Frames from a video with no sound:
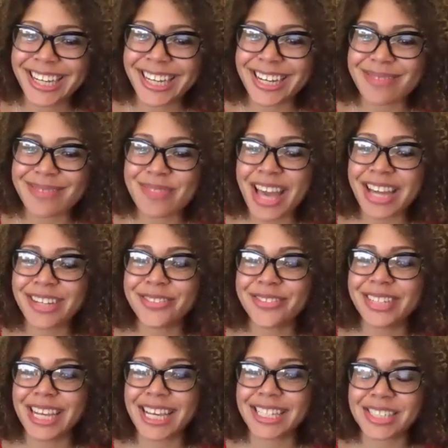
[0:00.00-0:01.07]
um, not in
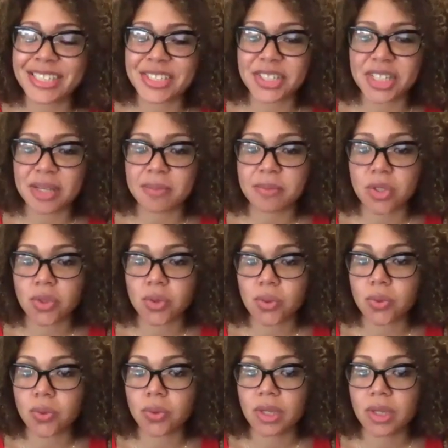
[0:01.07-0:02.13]
relationship
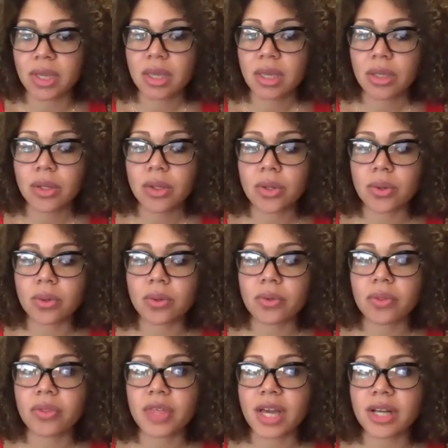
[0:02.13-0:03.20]
to, you know,
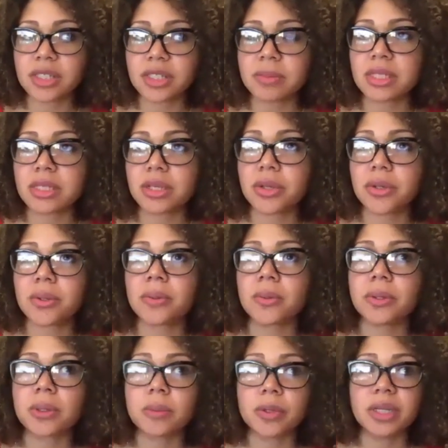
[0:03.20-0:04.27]
the LGBTQ
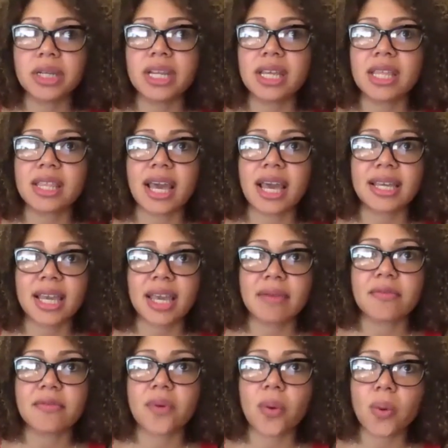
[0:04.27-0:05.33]
community that
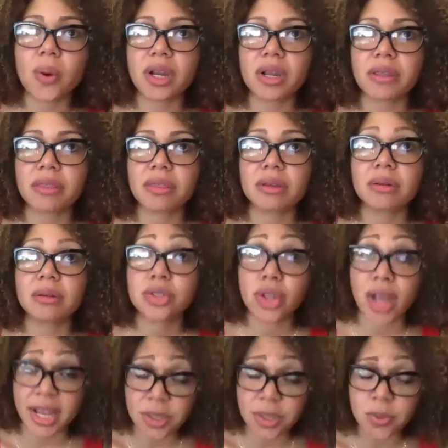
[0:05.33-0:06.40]
came forth,
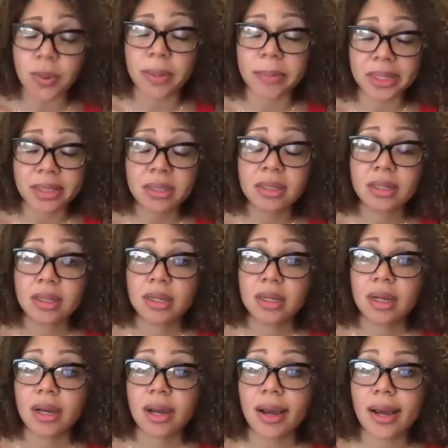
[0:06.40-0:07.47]
trans women
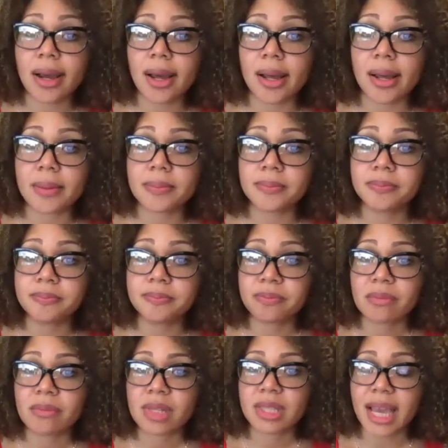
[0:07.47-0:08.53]
um,
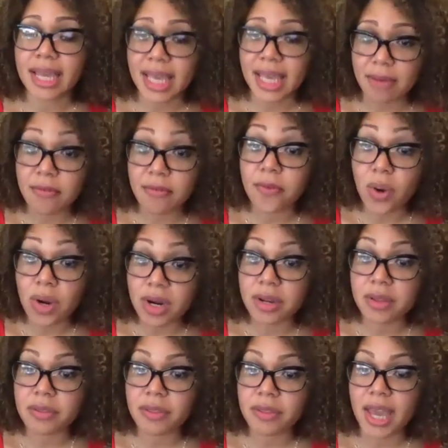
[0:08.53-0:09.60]
that came
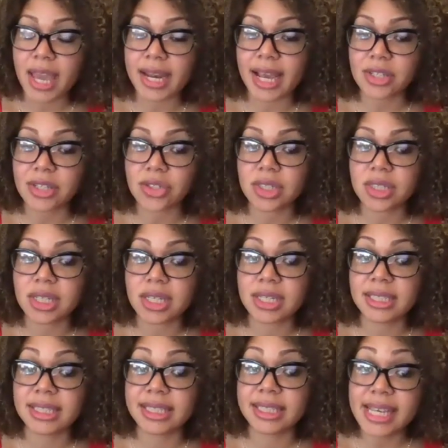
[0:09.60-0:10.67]
forth and actually
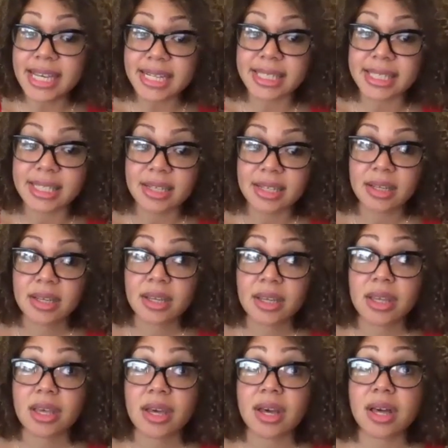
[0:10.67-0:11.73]
linked,
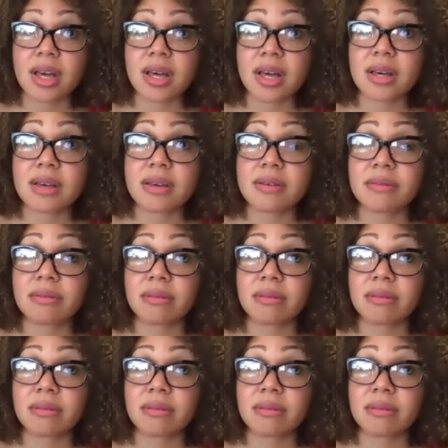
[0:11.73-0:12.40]
uh,